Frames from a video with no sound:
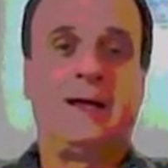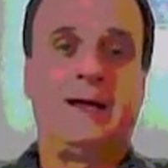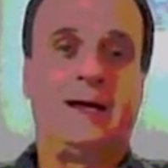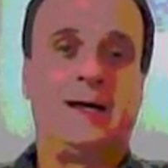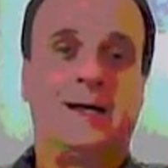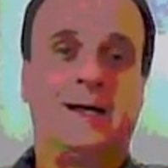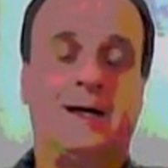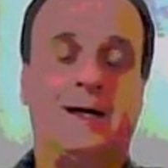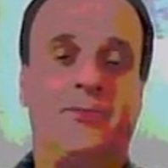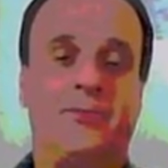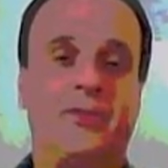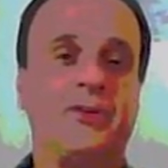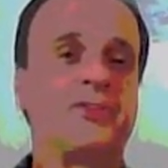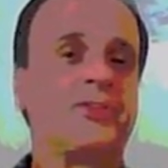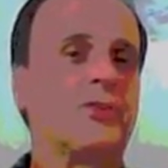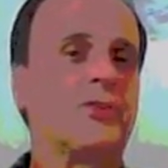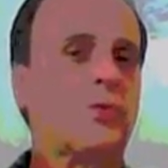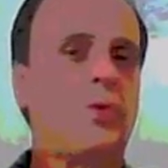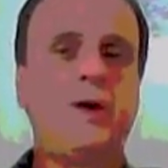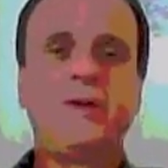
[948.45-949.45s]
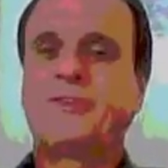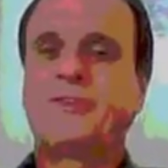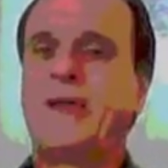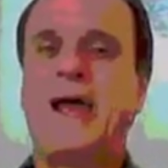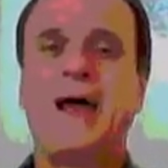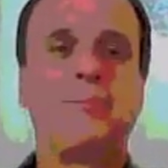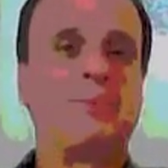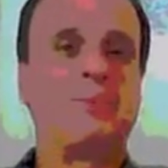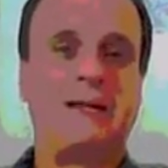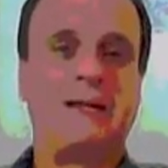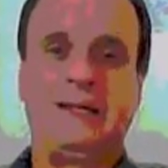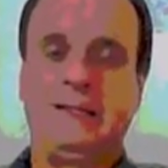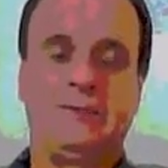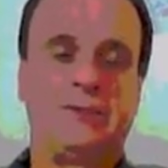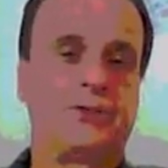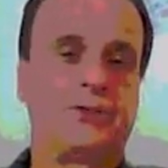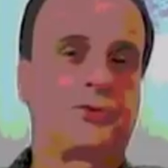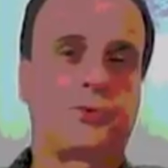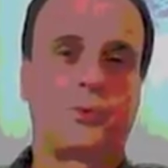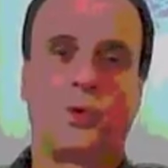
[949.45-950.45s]
This is what's happening
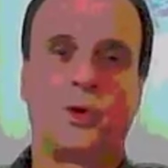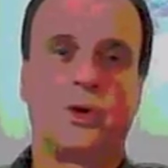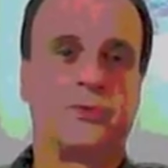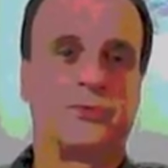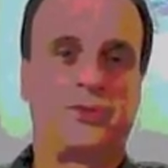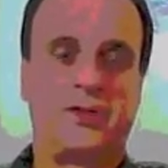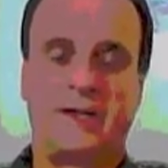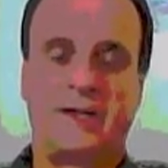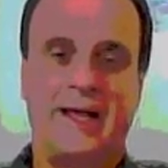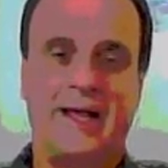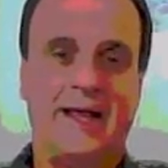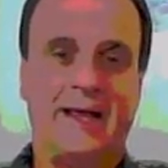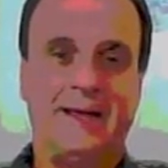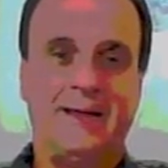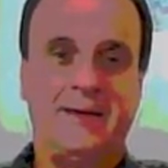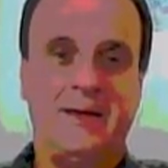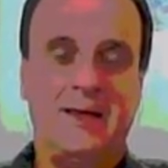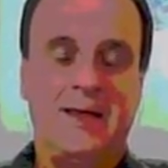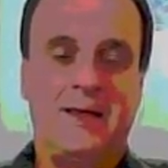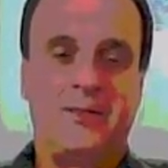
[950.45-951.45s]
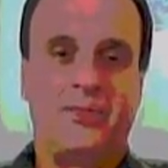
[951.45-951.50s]
in this world today.